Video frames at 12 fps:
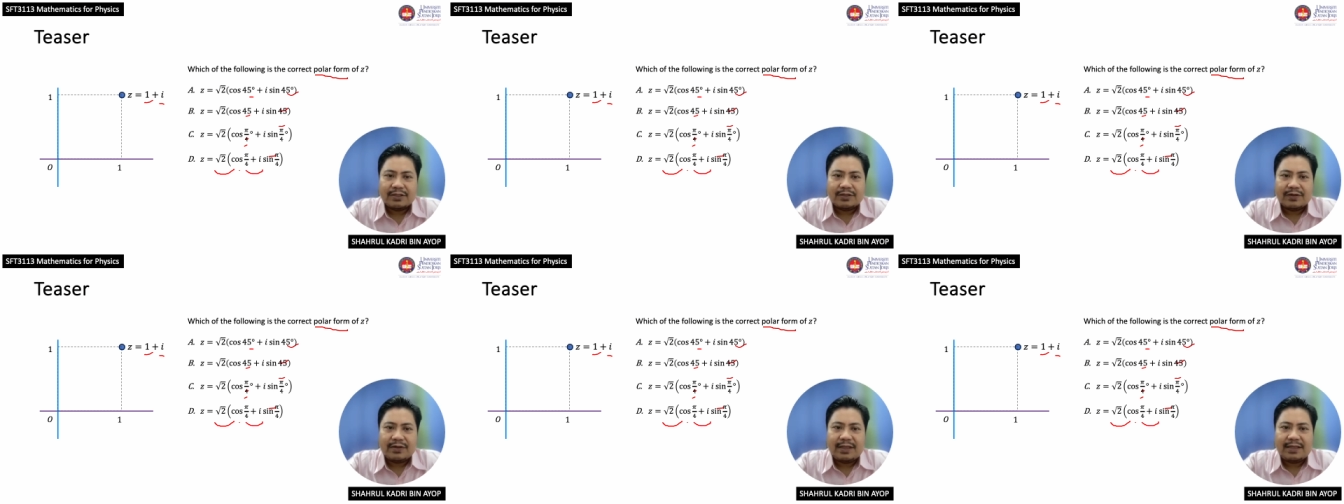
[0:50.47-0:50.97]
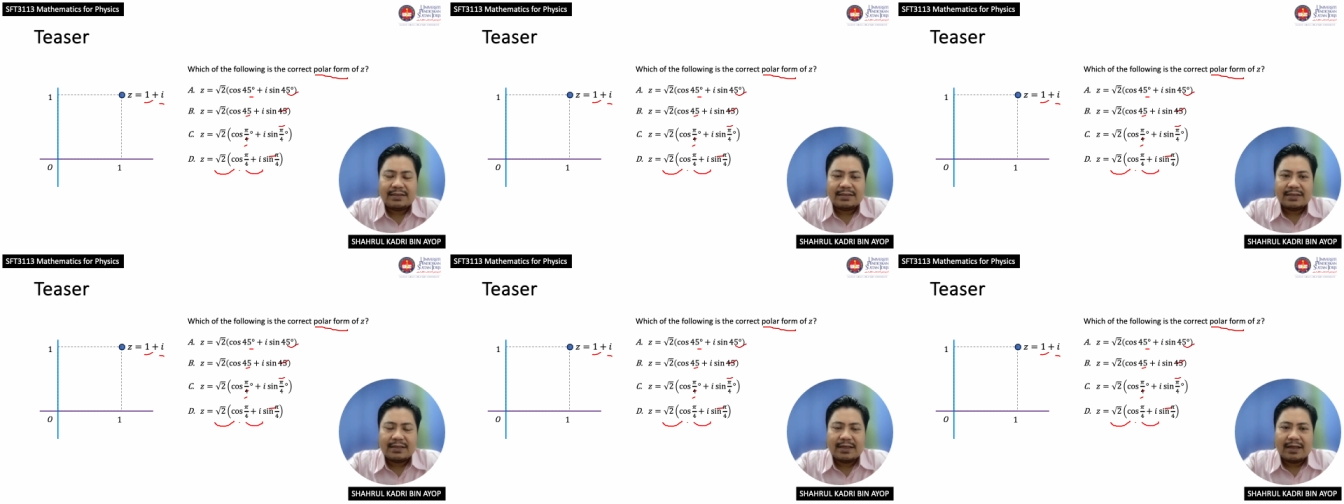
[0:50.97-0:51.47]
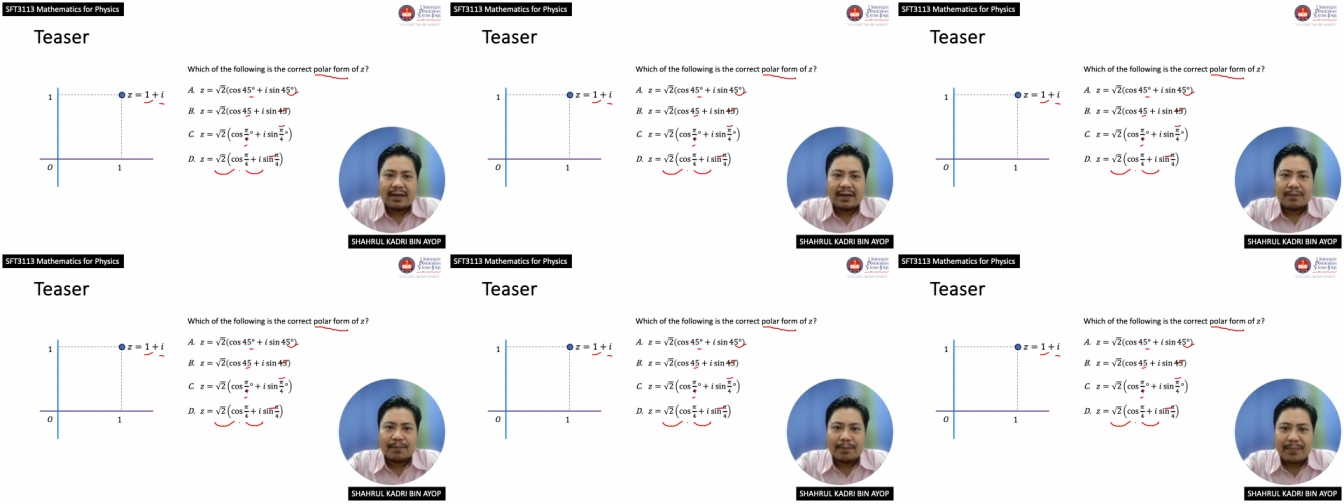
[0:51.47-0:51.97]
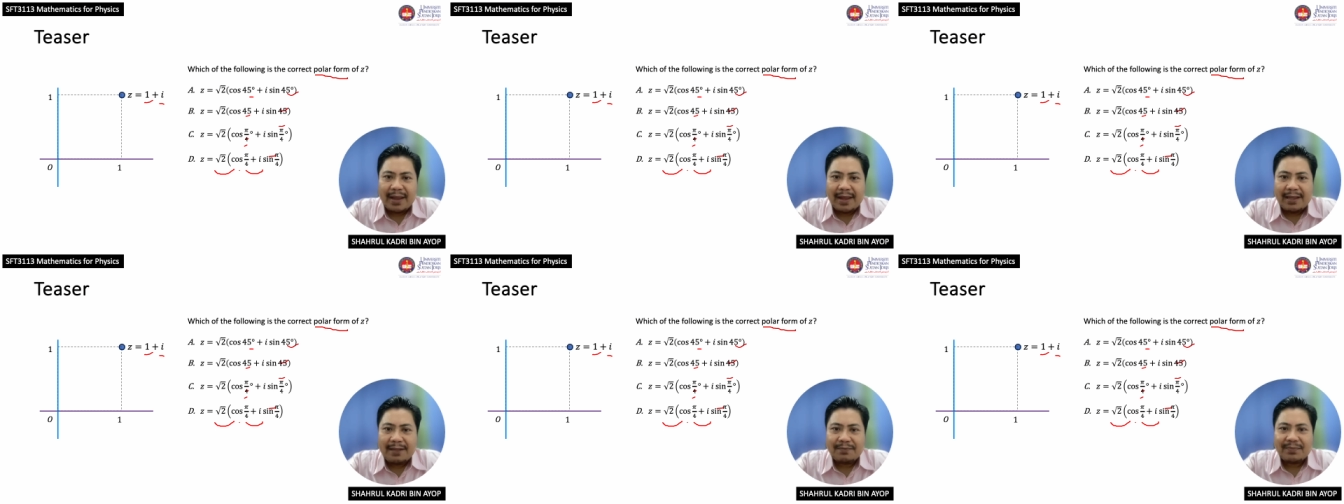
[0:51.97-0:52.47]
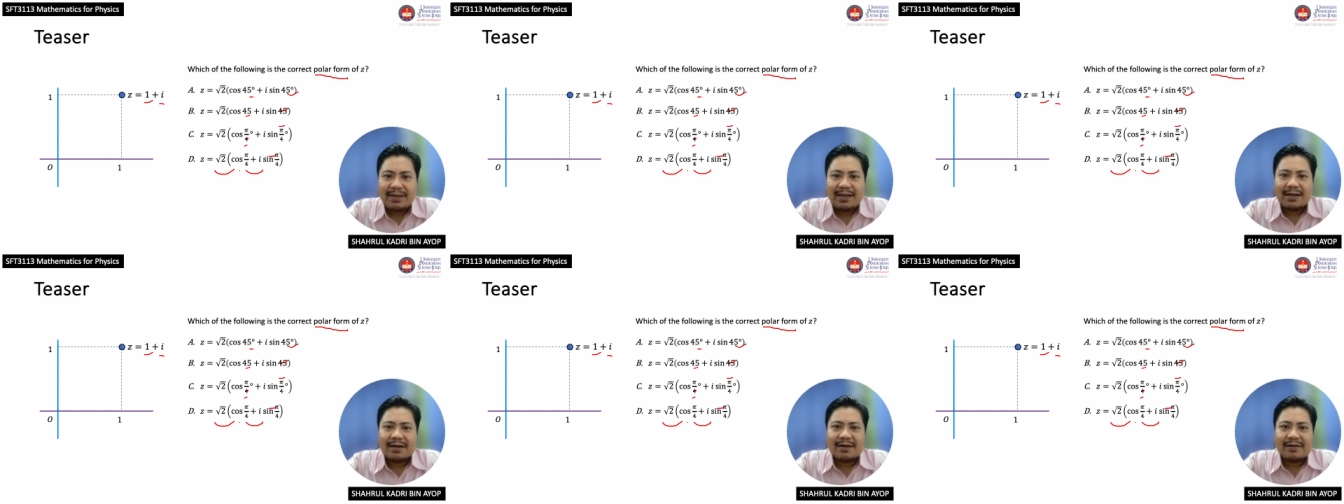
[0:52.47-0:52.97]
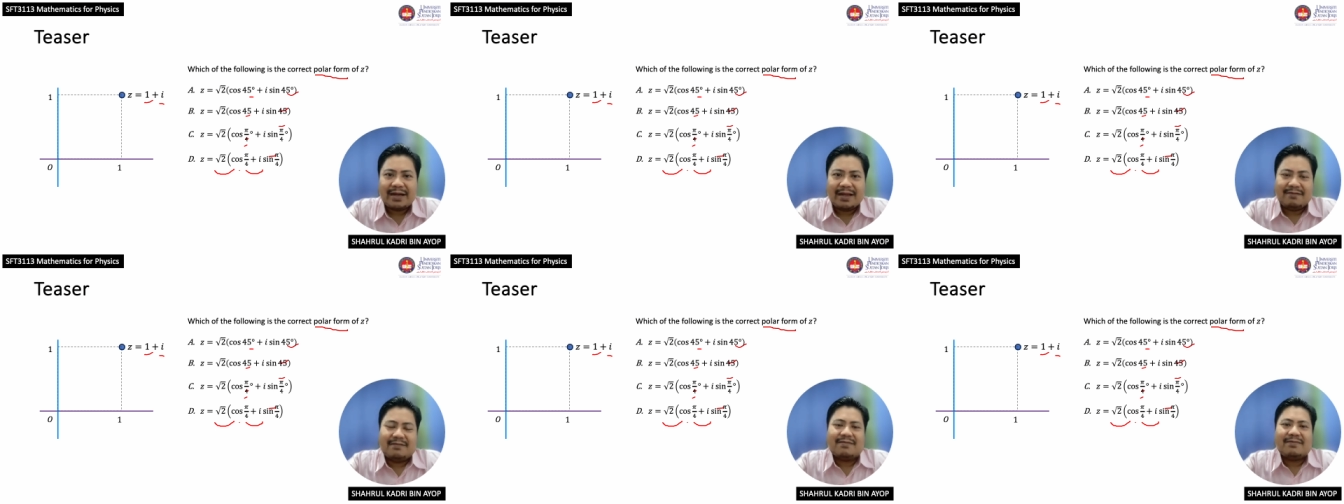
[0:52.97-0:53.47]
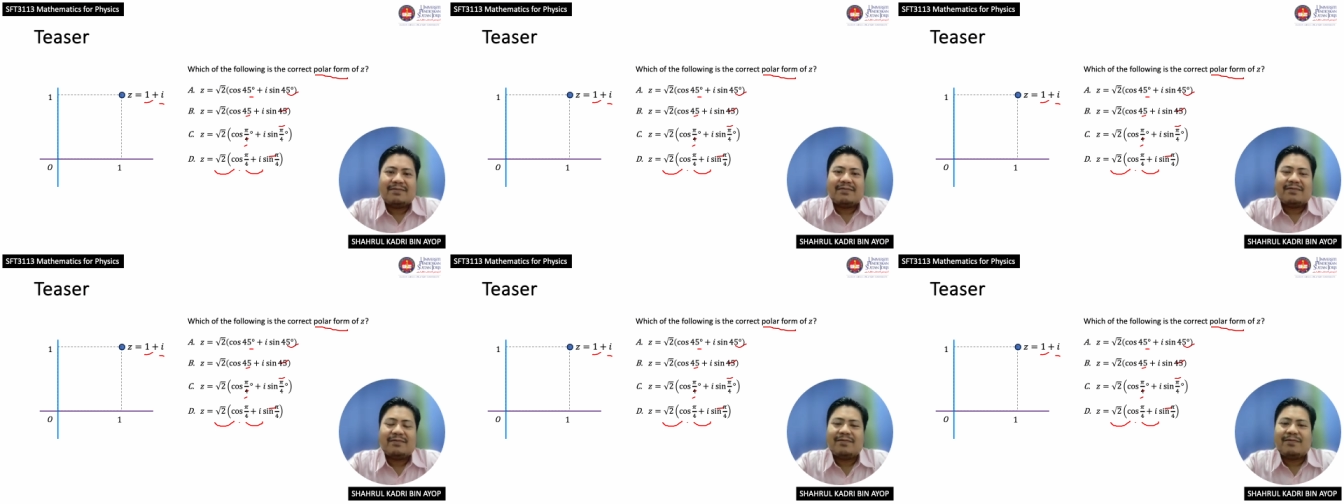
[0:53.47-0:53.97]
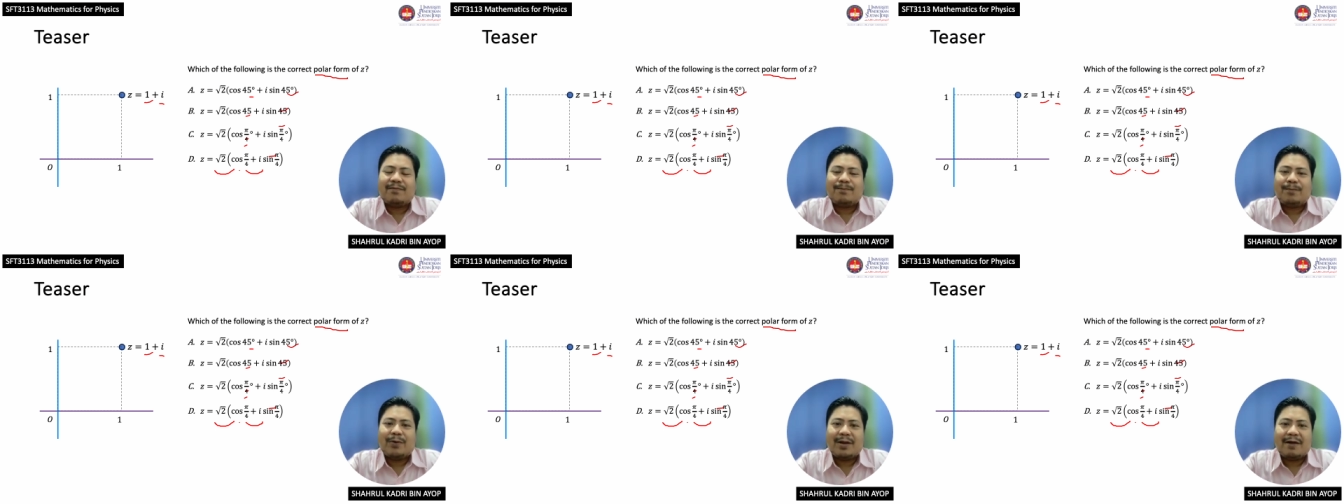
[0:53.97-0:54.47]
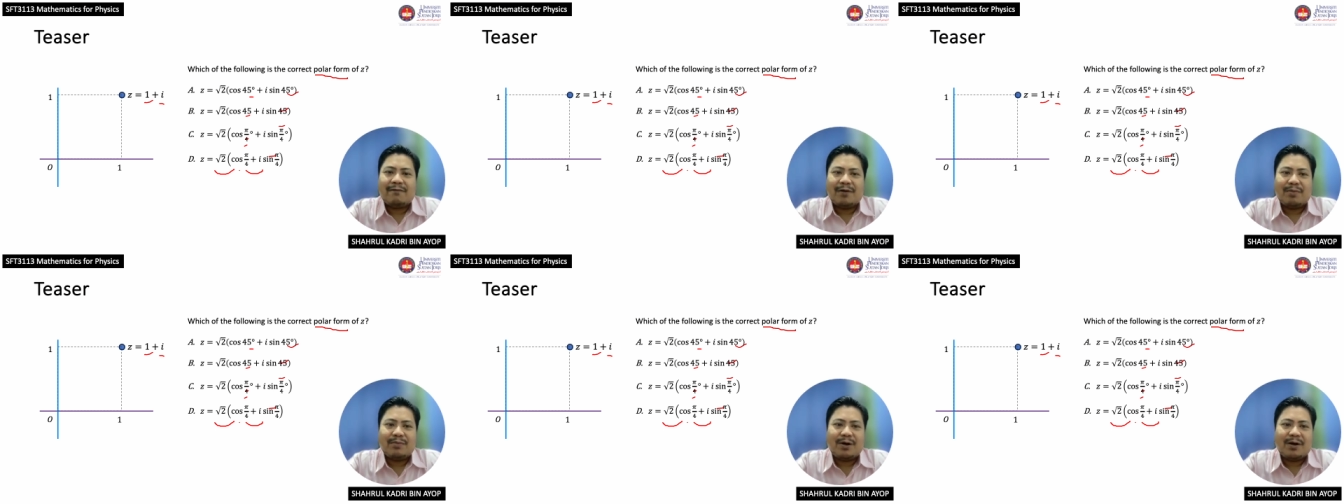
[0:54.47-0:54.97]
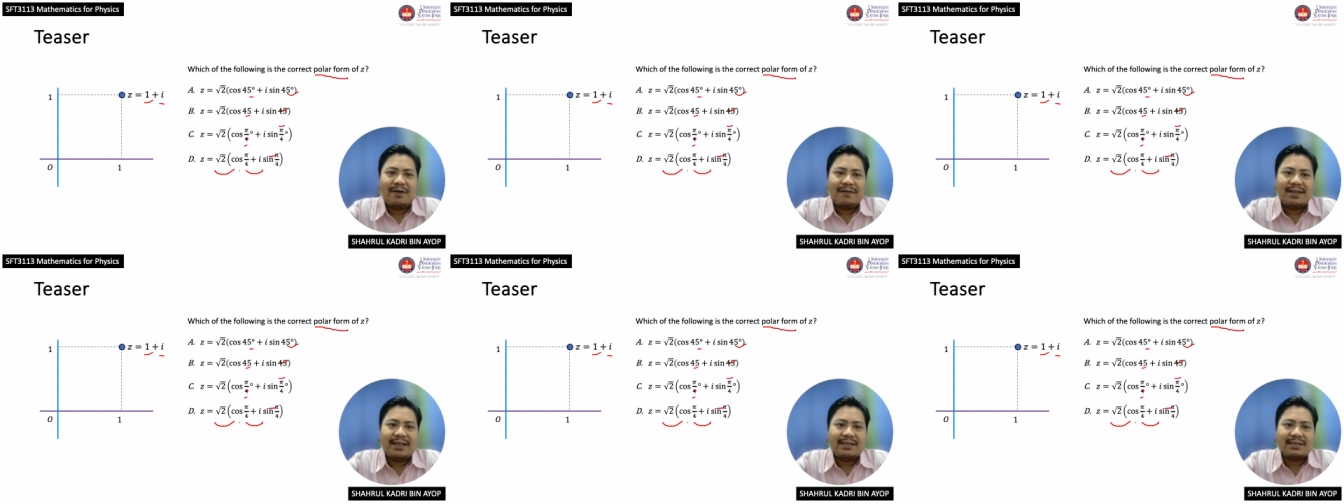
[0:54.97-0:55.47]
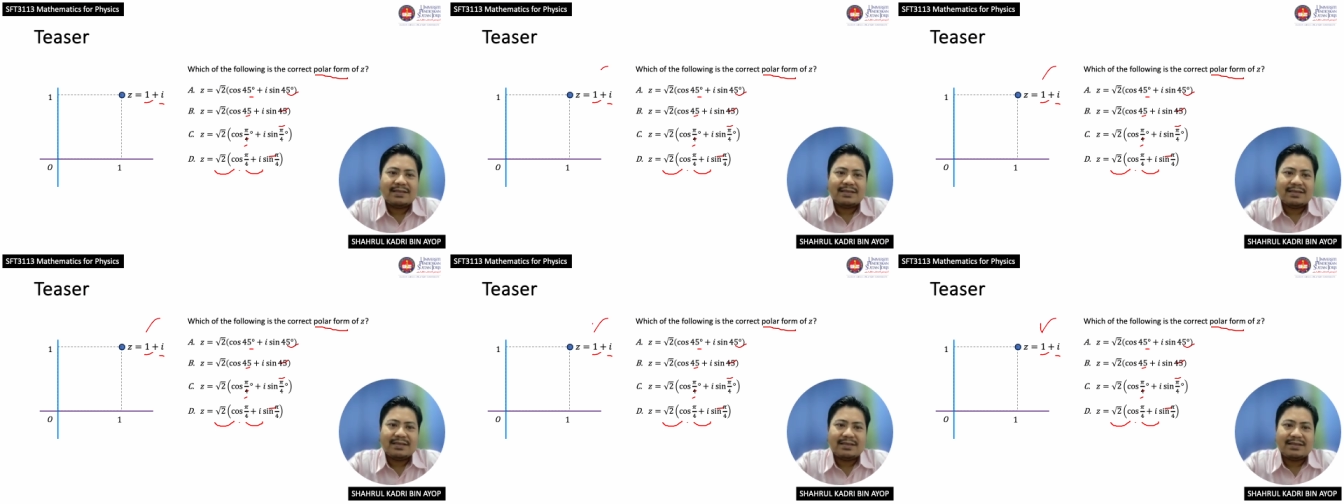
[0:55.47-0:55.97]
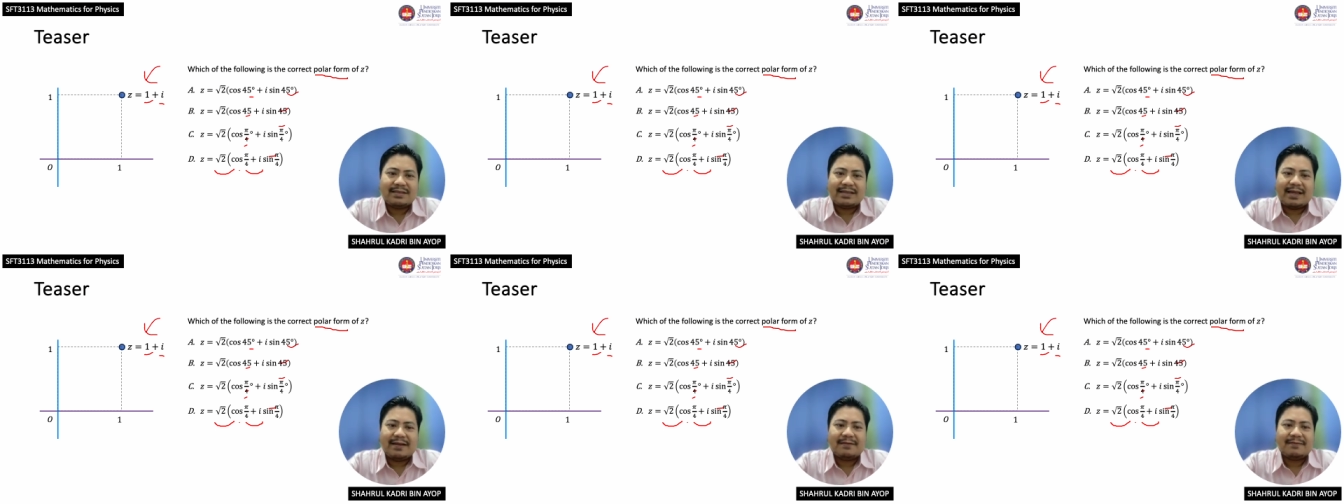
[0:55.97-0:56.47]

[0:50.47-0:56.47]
So this may be a correct polar form of this Z.